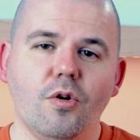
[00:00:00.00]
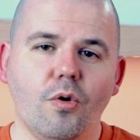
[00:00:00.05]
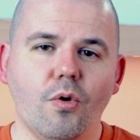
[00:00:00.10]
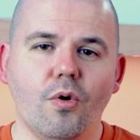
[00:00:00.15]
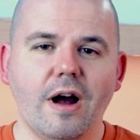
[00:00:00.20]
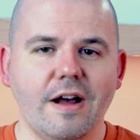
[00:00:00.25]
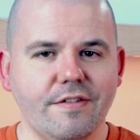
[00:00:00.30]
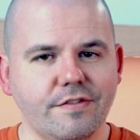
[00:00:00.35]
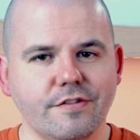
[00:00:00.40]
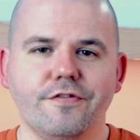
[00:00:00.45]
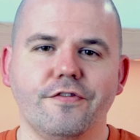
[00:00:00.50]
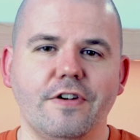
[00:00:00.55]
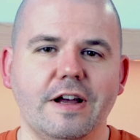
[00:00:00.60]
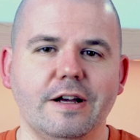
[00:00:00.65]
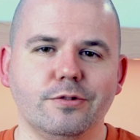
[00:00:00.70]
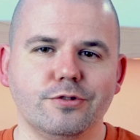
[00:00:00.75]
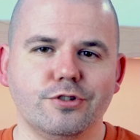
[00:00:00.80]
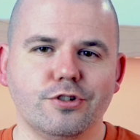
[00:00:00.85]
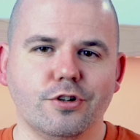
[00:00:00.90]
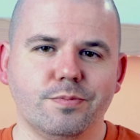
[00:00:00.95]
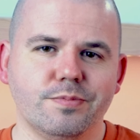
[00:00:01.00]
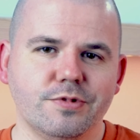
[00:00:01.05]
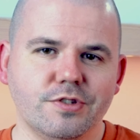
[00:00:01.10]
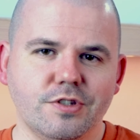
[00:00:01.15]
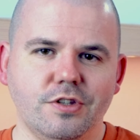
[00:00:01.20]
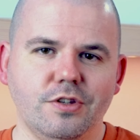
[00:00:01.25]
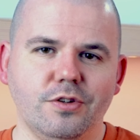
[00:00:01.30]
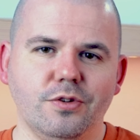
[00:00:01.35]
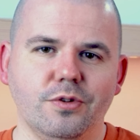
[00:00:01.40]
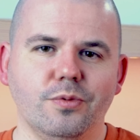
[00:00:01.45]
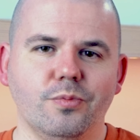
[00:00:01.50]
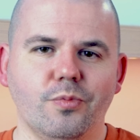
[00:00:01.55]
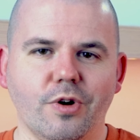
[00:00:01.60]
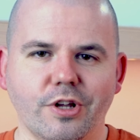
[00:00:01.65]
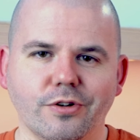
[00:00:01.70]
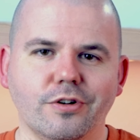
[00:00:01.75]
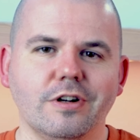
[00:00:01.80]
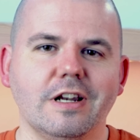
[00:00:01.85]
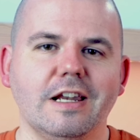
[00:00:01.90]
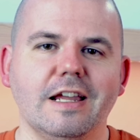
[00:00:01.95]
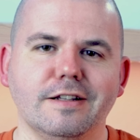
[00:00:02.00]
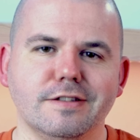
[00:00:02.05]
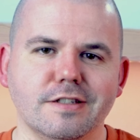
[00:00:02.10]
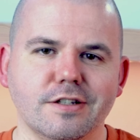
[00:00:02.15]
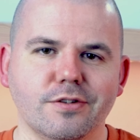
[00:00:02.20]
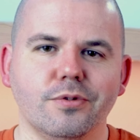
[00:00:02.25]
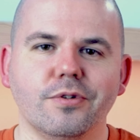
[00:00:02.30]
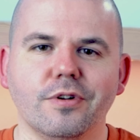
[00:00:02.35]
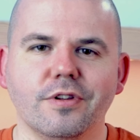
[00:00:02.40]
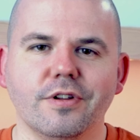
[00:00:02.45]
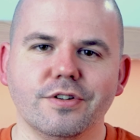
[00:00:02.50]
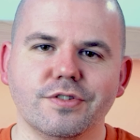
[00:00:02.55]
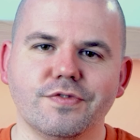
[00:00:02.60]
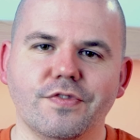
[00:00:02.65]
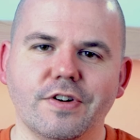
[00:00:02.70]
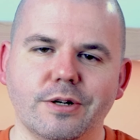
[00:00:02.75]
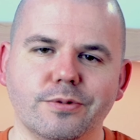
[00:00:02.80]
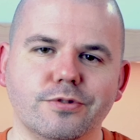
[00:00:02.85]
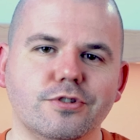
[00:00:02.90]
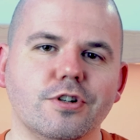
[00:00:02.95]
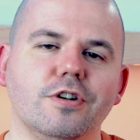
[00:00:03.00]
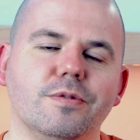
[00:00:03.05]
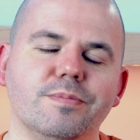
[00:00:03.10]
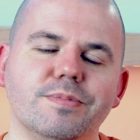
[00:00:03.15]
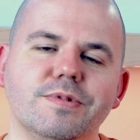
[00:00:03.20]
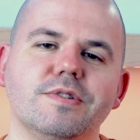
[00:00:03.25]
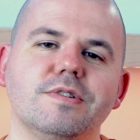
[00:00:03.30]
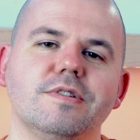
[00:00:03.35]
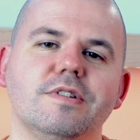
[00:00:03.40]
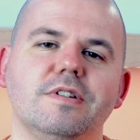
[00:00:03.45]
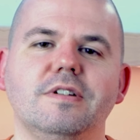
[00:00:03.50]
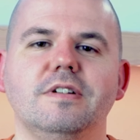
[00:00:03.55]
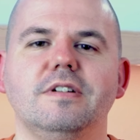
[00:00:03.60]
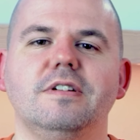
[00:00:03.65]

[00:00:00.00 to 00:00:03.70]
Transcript: or have a failed jobs queue where you're collecting all of those failed jobs.